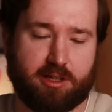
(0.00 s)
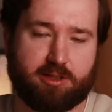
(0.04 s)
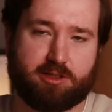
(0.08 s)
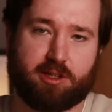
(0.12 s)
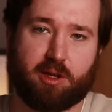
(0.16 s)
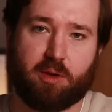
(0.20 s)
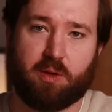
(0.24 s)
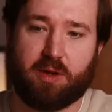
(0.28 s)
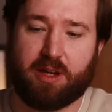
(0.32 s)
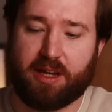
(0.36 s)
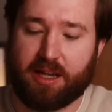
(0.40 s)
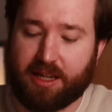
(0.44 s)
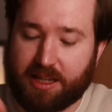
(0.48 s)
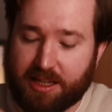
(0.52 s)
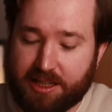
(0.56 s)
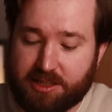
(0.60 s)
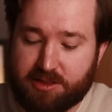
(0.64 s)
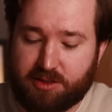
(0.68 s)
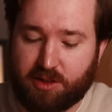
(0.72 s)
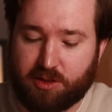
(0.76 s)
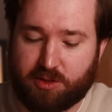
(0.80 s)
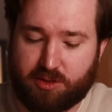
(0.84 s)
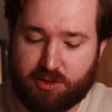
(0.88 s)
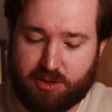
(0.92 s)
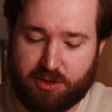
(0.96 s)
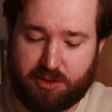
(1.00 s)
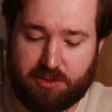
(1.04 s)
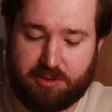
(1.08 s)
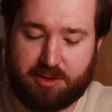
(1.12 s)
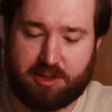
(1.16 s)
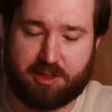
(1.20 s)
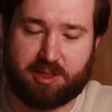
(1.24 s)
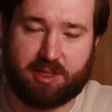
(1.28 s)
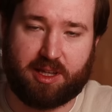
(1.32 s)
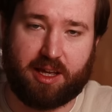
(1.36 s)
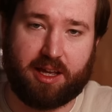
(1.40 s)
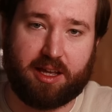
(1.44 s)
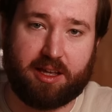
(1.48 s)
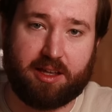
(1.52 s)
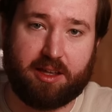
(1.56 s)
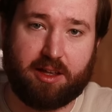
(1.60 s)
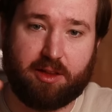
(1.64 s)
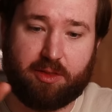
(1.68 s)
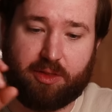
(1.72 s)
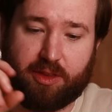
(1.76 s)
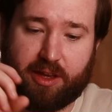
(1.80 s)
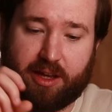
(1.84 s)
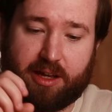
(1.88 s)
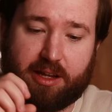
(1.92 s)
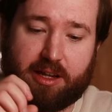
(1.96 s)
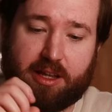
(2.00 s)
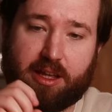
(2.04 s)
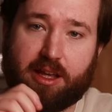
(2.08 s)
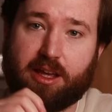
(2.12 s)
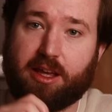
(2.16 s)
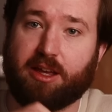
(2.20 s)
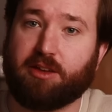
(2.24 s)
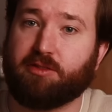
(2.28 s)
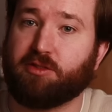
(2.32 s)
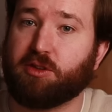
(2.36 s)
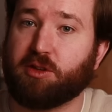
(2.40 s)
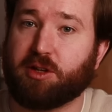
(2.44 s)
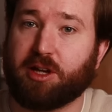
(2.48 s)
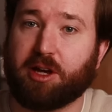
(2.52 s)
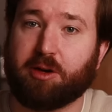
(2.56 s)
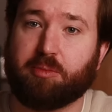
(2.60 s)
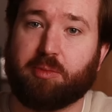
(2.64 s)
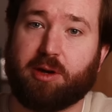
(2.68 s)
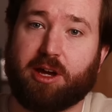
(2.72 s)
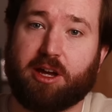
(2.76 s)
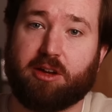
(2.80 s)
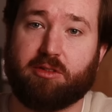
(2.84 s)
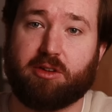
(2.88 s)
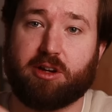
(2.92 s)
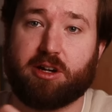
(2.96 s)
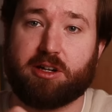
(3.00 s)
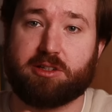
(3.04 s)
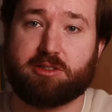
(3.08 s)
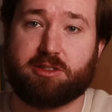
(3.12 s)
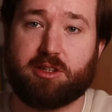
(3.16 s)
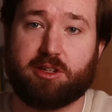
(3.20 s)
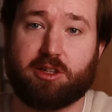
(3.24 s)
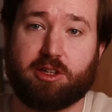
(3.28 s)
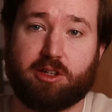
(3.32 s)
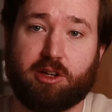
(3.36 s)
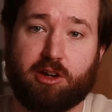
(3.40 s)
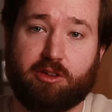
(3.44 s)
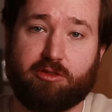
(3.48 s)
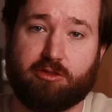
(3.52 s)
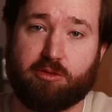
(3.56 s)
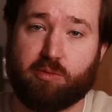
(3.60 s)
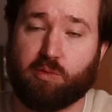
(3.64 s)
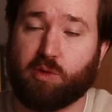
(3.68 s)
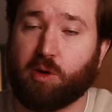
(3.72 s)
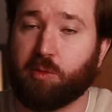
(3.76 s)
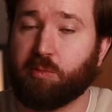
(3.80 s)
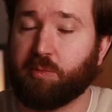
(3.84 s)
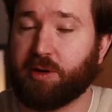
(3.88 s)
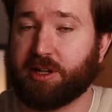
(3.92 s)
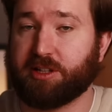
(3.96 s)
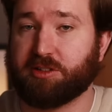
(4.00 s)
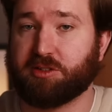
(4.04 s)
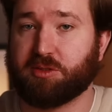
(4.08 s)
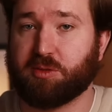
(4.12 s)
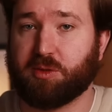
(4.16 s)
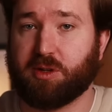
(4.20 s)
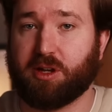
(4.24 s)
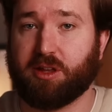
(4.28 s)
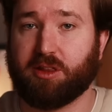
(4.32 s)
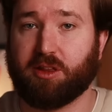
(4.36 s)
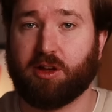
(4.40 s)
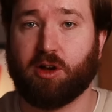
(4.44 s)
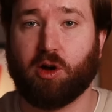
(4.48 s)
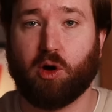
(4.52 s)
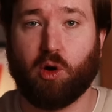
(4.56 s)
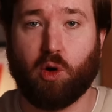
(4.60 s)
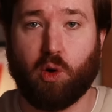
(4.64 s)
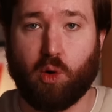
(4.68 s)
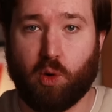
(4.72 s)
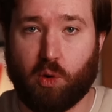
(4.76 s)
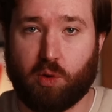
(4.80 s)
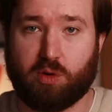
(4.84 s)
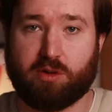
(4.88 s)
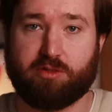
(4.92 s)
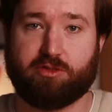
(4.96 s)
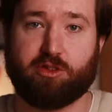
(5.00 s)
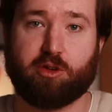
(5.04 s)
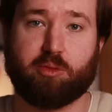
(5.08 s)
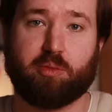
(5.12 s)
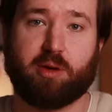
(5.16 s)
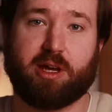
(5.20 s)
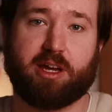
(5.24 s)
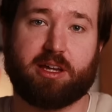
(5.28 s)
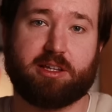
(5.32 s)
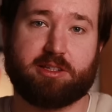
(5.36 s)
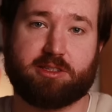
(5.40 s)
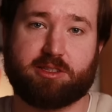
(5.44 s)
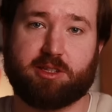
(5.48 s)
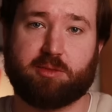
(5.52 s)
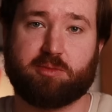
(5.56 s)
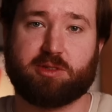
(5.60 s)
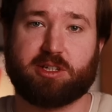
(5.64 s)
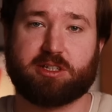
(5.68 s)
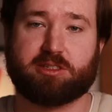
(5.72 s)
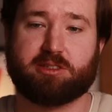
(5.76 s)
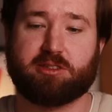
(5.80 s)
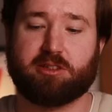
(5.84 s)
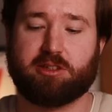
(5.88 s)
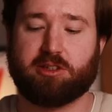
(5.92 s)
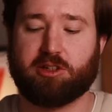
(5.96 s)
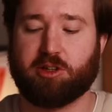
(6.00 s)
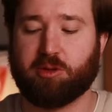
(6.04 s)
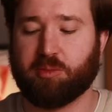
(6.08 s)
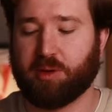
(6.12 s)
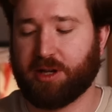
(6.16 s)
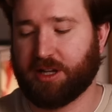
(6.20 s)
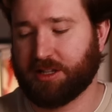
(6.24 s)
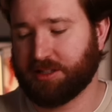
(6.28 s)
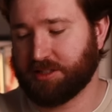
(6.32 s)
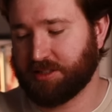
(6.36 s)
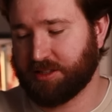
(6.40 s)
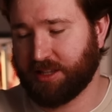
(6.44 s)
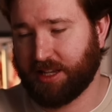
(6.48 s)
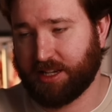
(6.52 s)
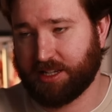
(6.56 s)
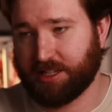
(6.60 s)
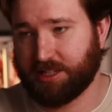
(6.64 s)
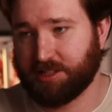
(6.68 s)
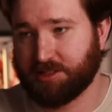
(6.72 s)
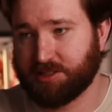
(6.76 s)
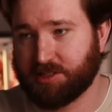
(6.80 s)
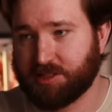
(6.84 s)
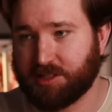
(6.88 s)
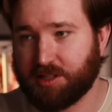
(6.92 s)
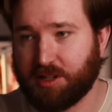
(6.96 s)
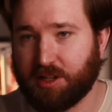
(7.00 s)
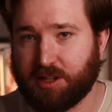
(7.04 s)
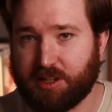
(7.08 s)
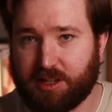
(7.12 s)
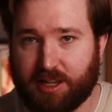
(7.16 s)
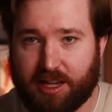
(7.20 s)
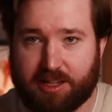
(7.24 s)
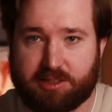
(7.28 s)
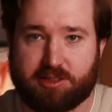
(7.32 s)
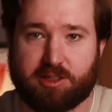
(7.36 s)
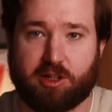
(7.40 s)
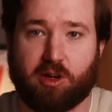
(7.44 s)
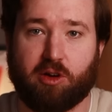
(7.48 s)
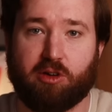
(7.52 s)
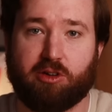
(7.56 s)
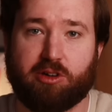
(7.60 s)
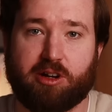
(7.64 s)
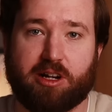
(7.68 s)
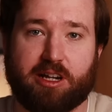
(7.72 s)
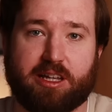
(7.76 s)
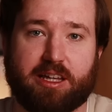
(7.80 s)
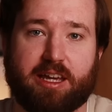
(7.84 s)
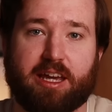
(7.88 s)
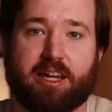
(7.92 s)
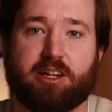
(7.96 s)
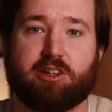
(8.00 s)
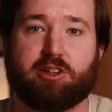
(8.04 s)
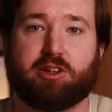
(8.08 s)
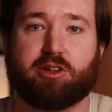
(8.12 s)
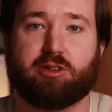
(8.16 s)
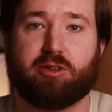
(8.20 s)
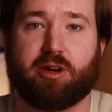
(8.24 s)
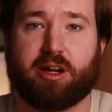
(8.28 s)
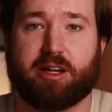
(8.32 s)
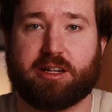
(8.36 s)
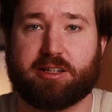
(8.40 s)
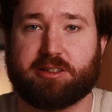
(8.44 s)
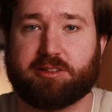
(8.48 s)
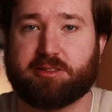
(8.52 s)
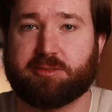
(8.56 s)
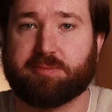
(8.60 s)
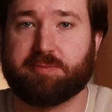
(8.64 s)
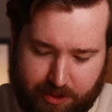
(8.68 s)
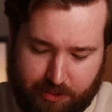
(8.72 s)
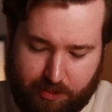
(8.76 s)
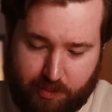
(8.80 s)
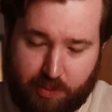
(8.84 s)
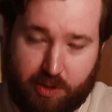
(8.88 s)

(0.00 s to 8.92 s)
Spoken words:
So it is not true to say that if you get a pay rise and you go from one band to another, all of your pay is subject to the new band. That is categorically incorrect.